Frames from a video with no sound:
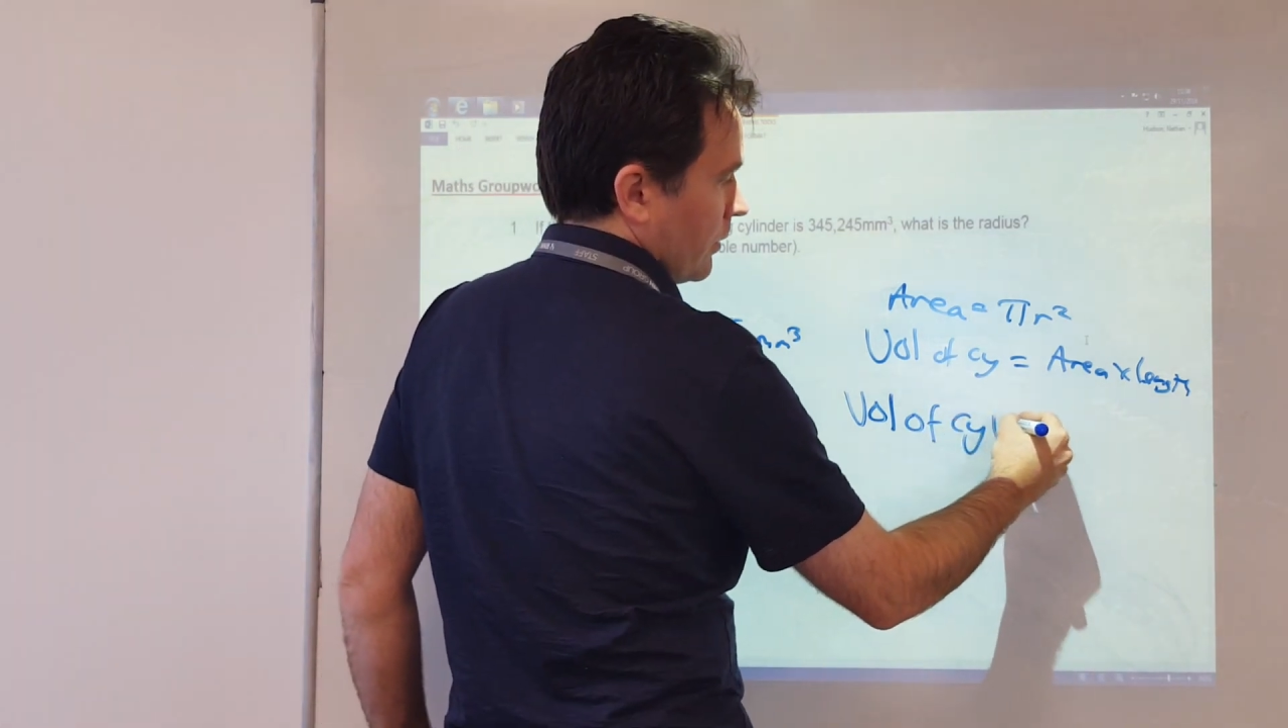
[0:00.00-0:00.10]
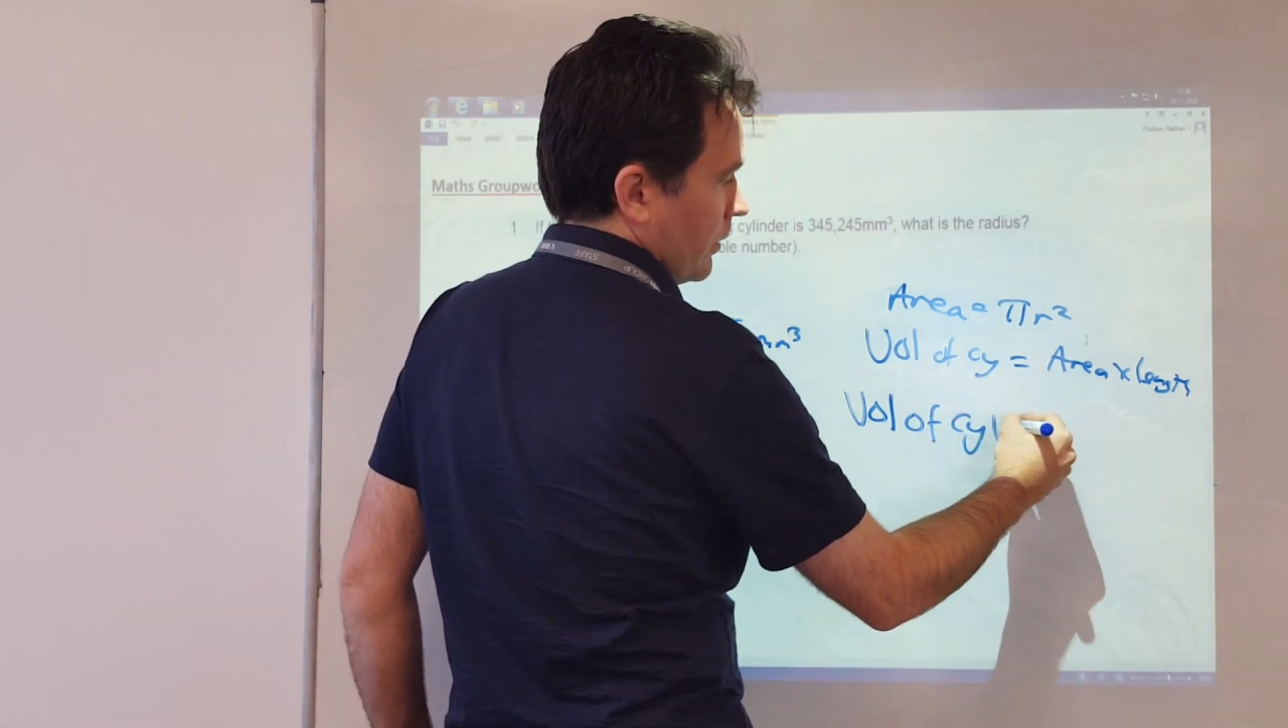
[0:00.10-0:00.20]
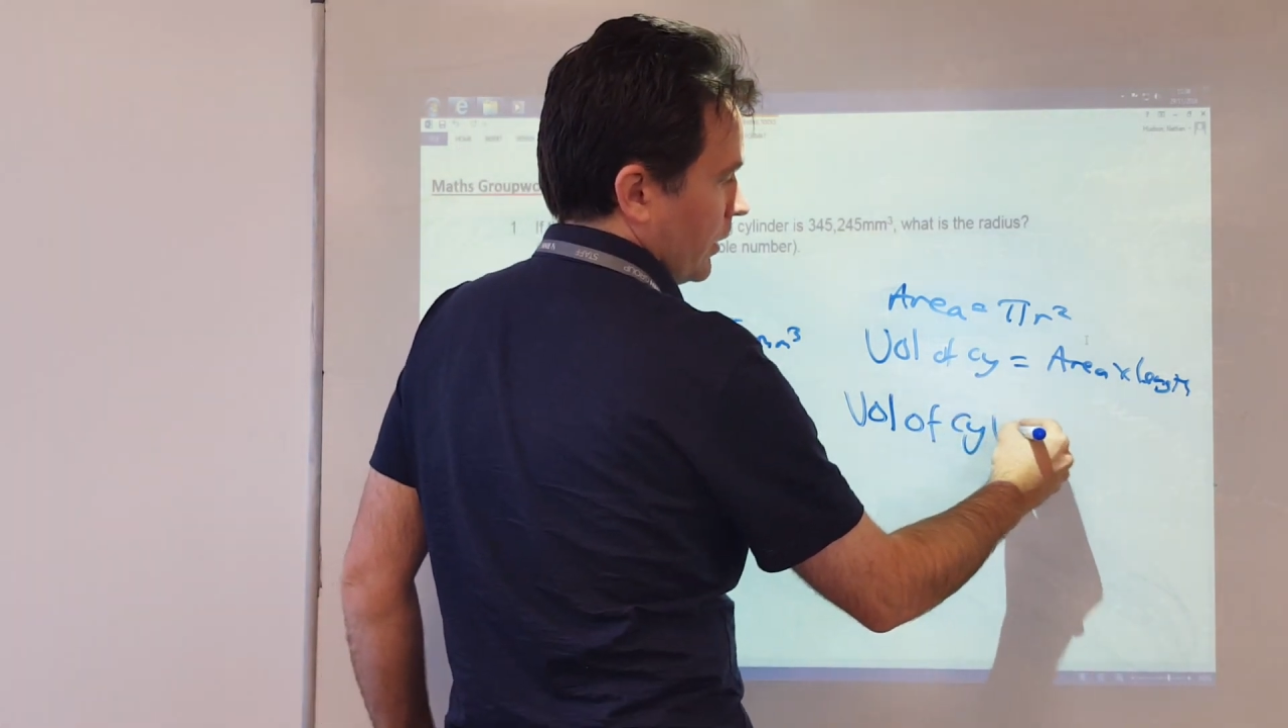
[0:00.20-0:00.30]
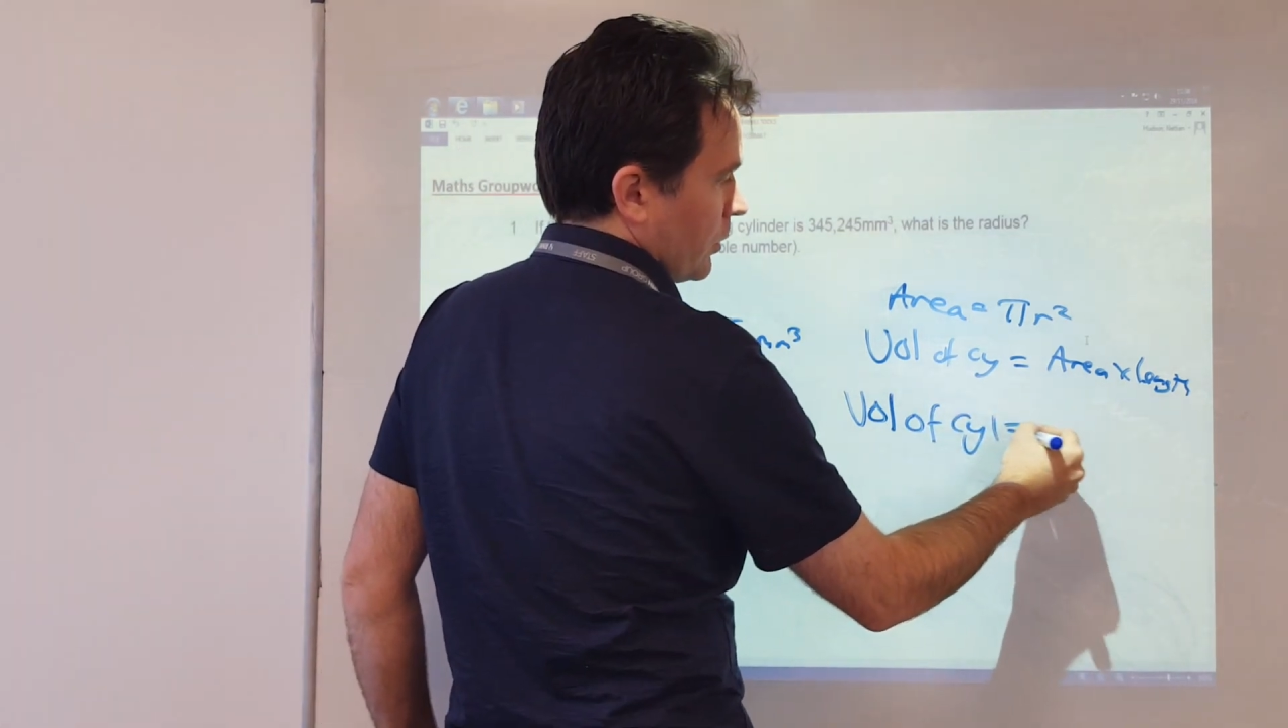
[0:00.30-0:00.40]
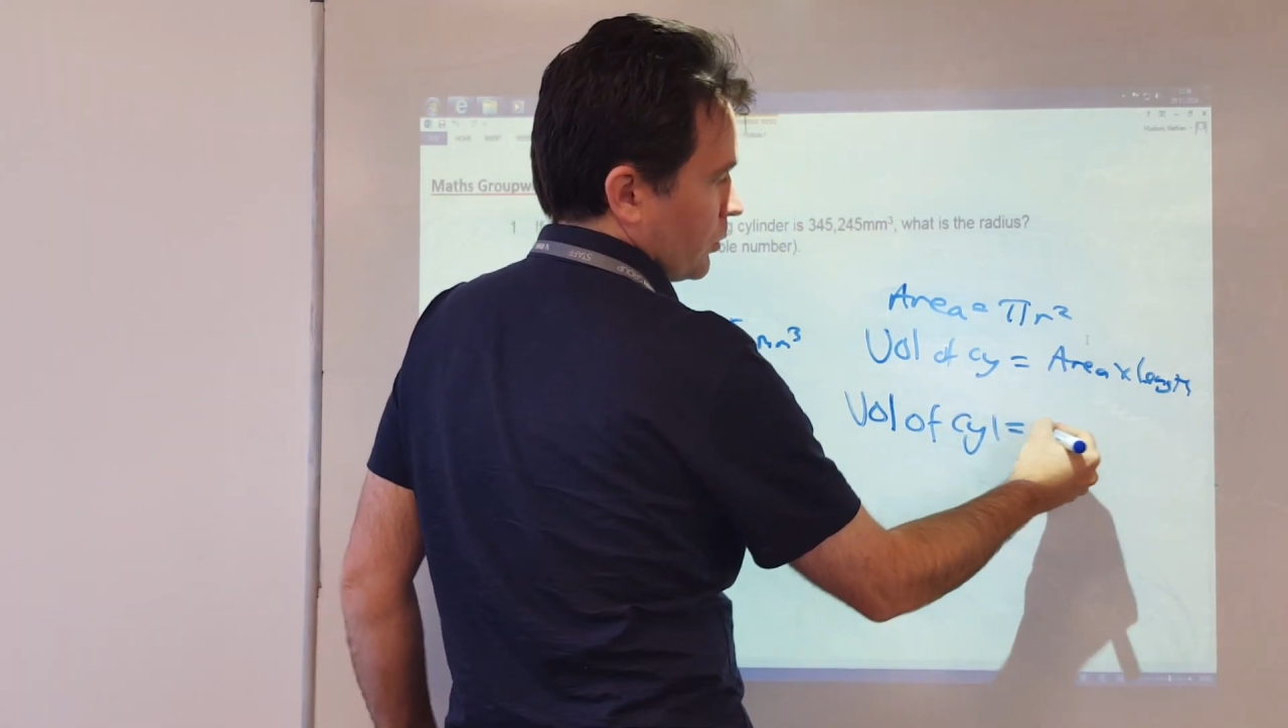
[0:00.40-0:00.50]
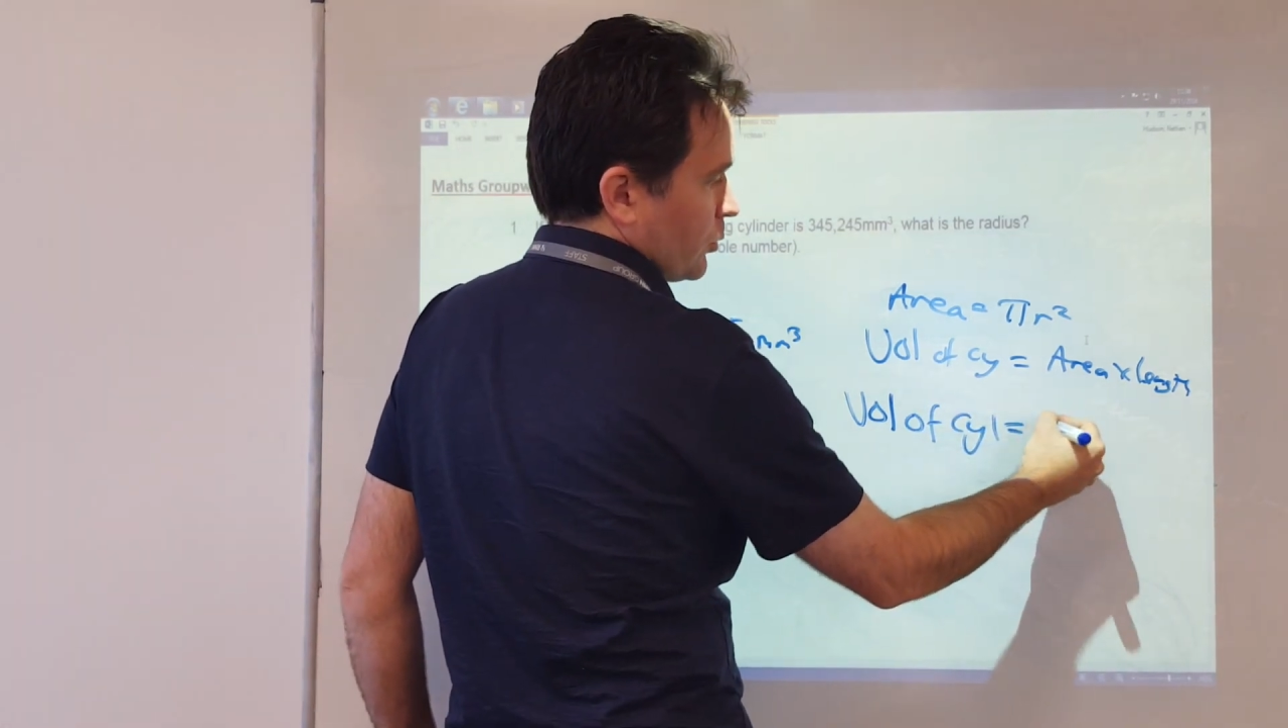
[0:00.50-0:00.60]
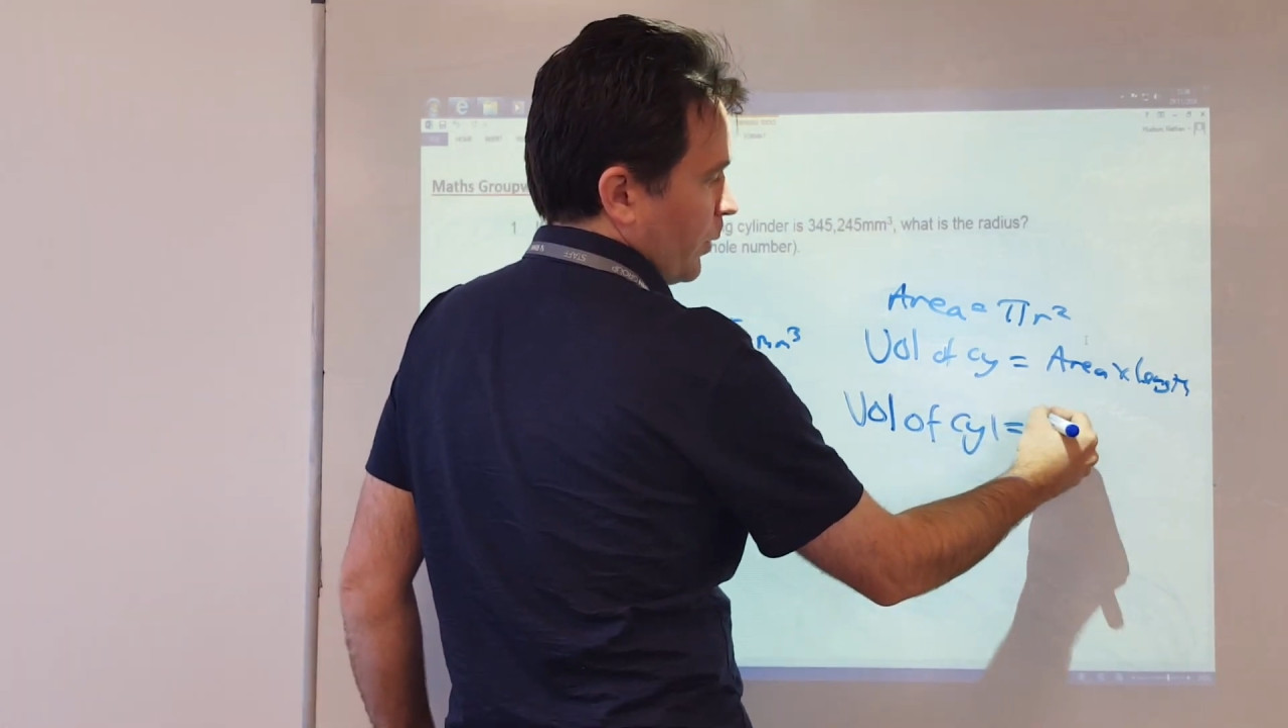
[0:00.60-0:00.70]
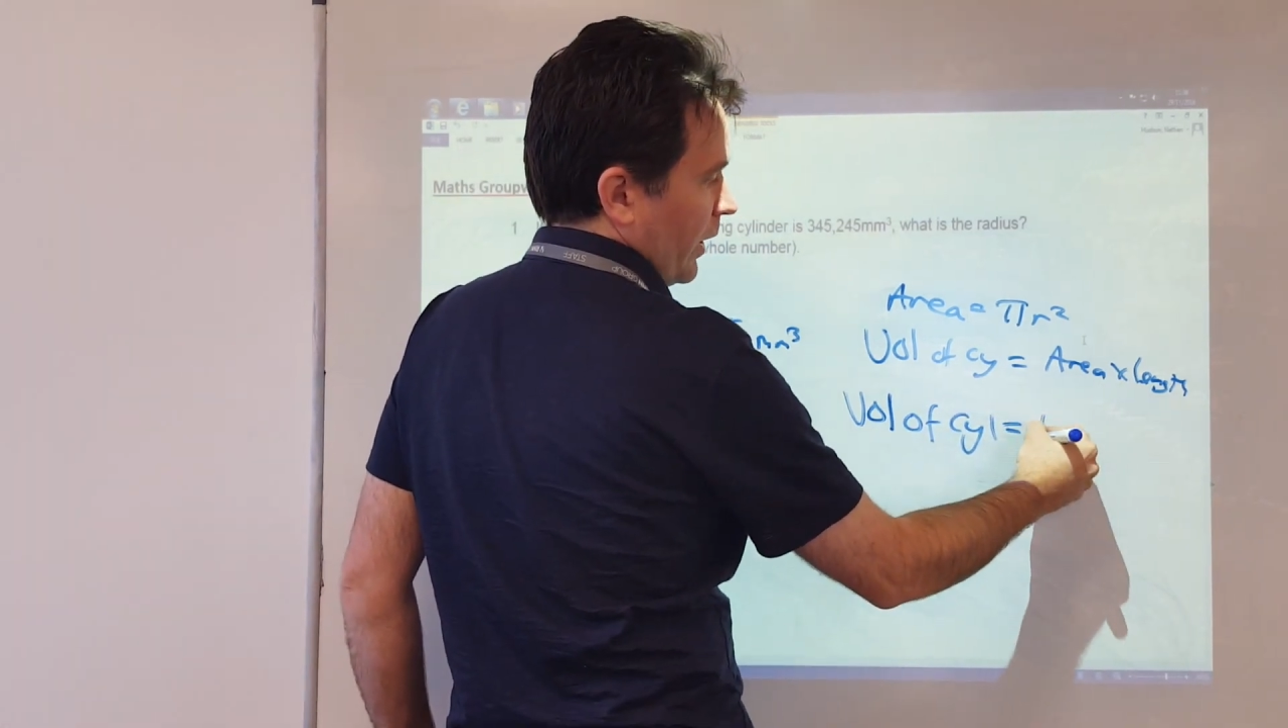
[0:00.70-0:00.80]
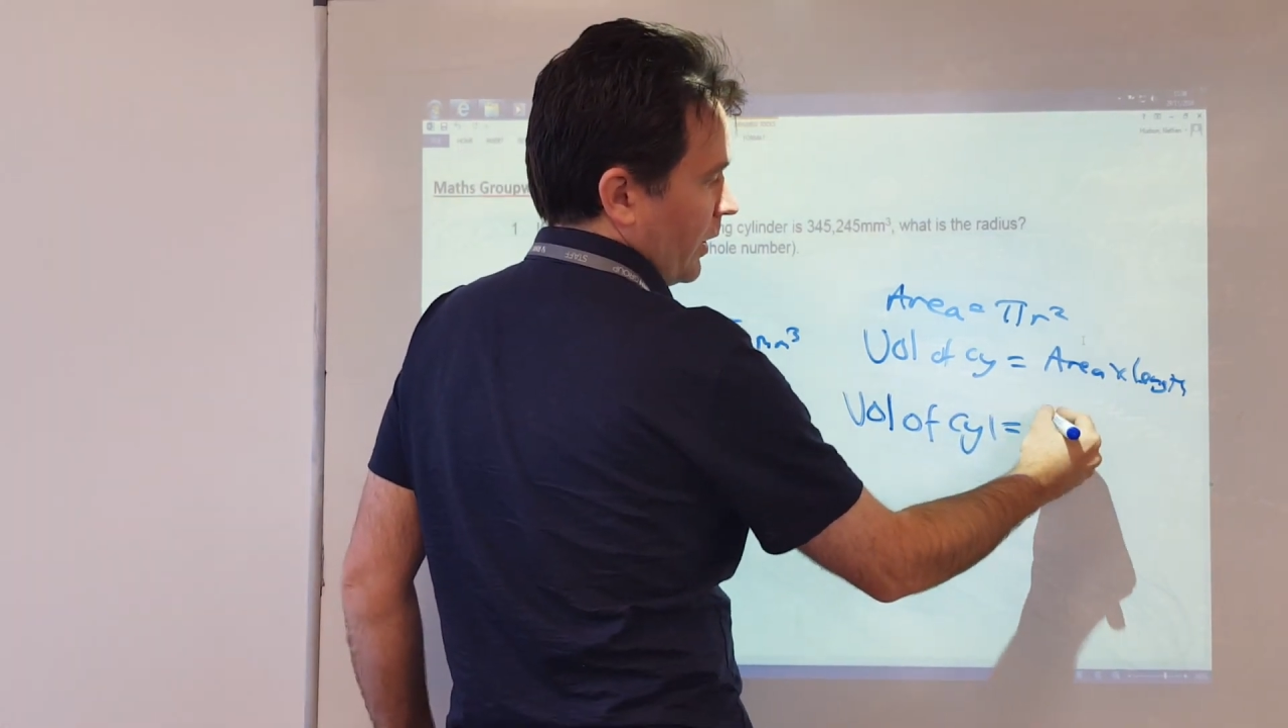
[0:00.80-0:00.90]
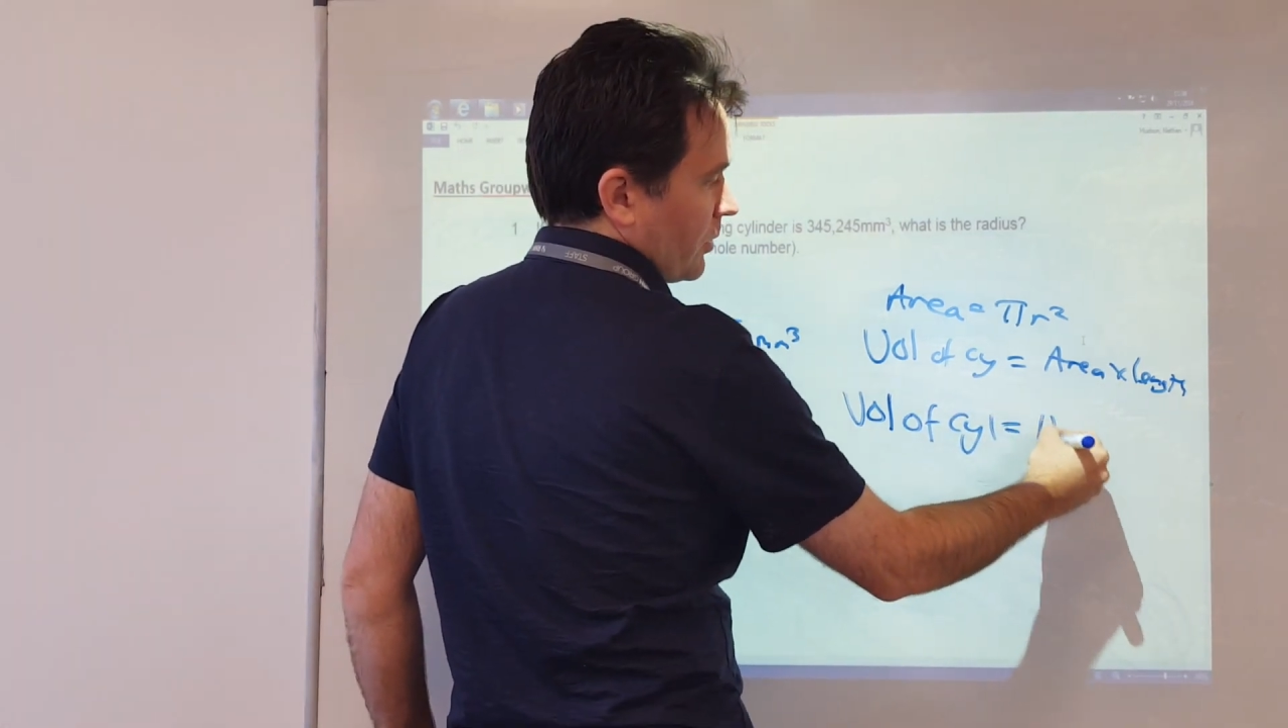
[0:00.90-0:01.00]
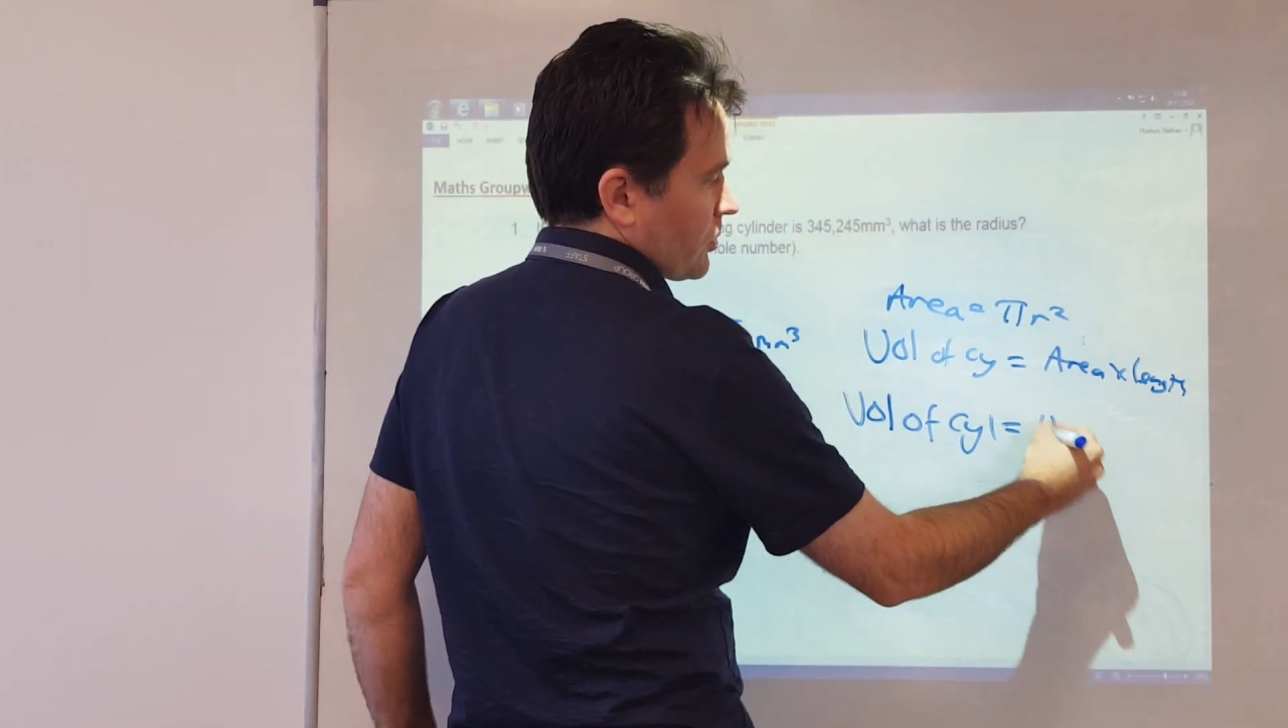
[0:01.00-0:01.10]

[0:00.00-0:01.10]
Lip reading: equals pi r